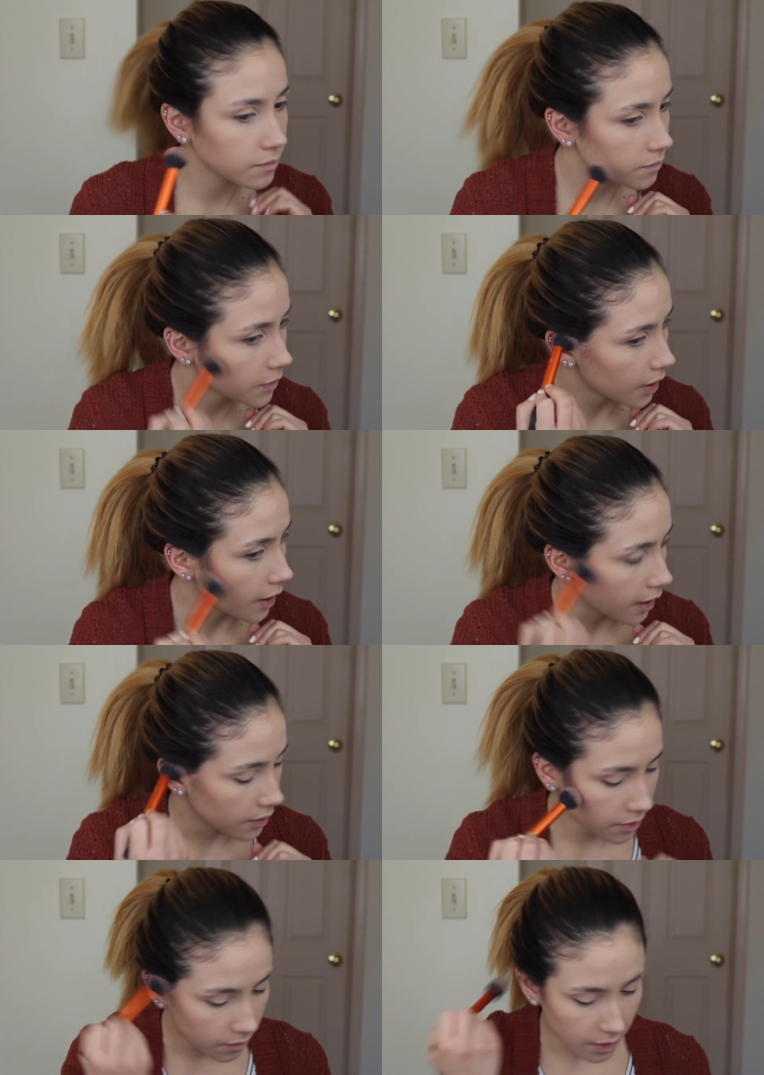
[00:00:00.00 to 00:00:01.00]

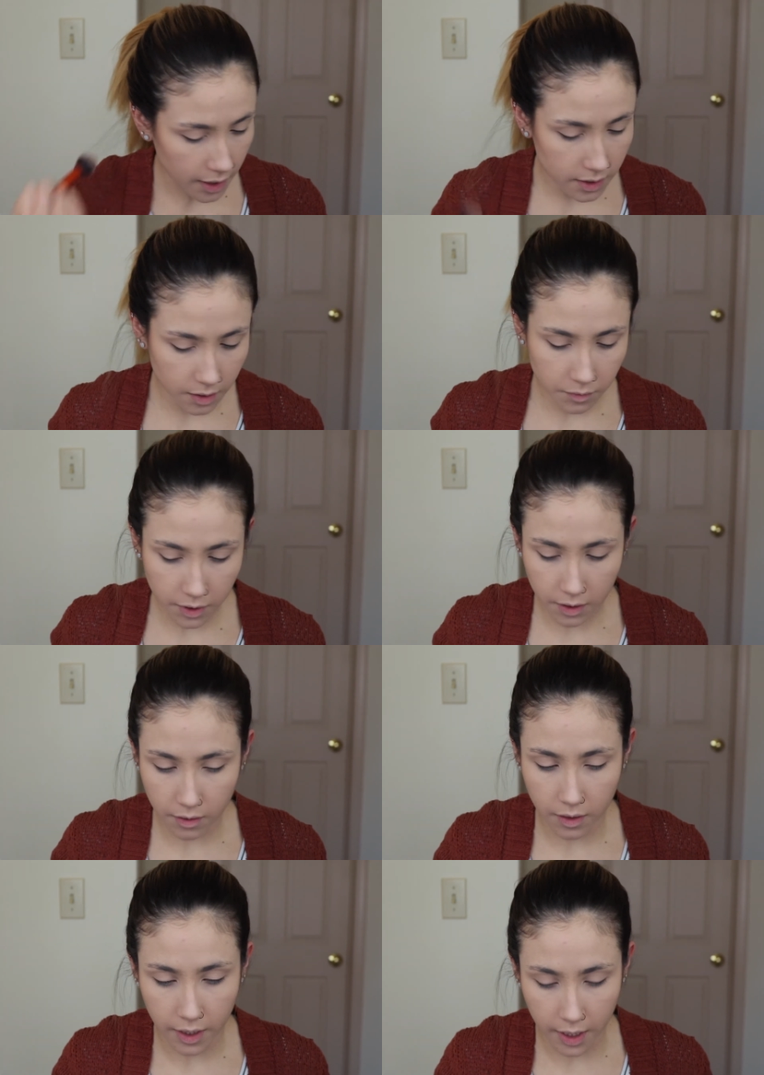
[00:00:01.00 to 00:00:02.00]
Okay, so next I'm going to
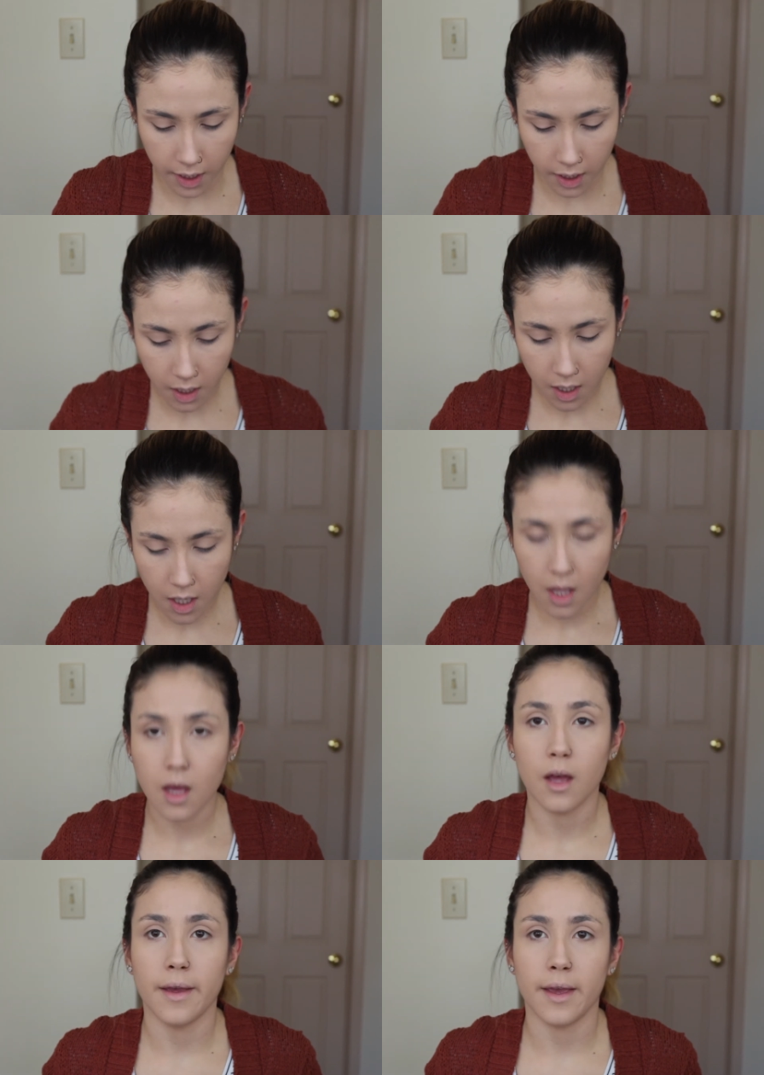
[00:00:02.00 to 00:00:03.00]
go ahead
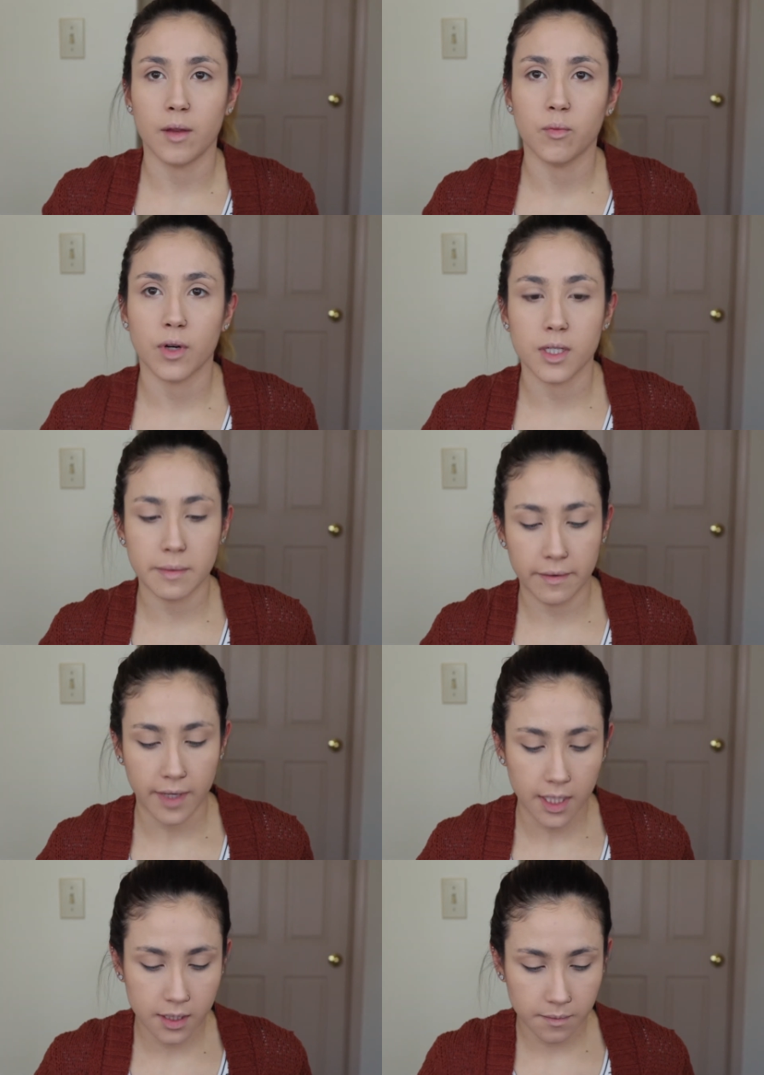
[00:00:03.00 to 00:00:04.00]
and bronze my
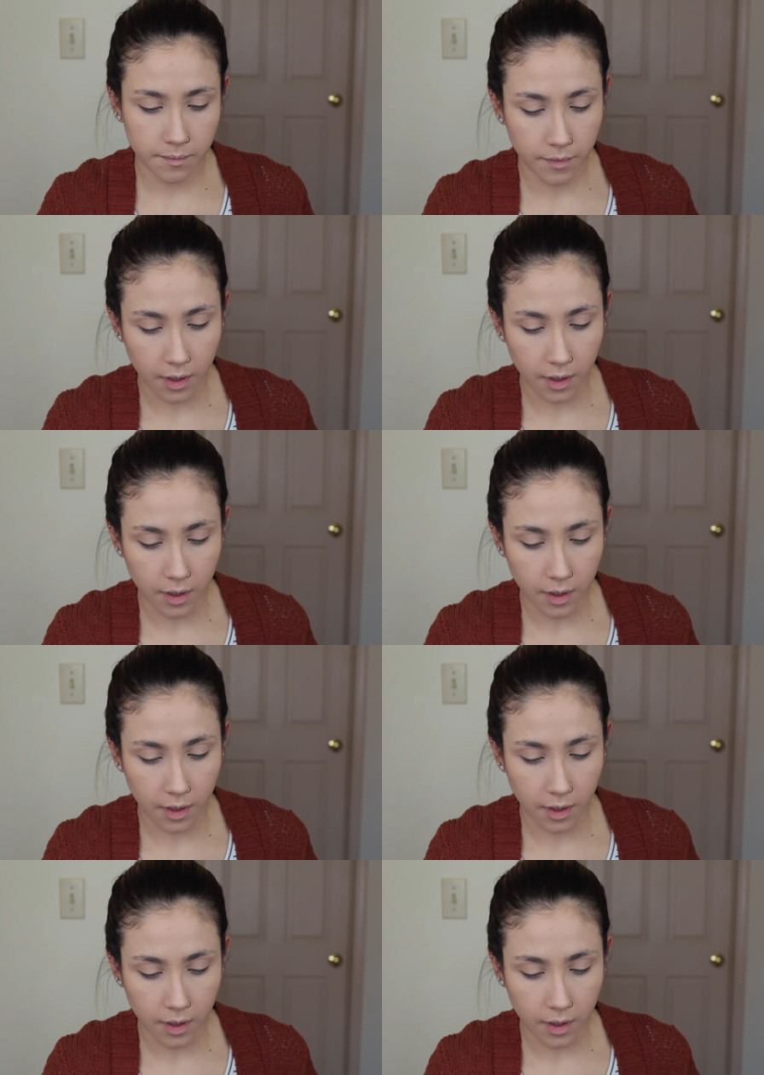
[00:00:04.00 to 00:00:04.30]
face.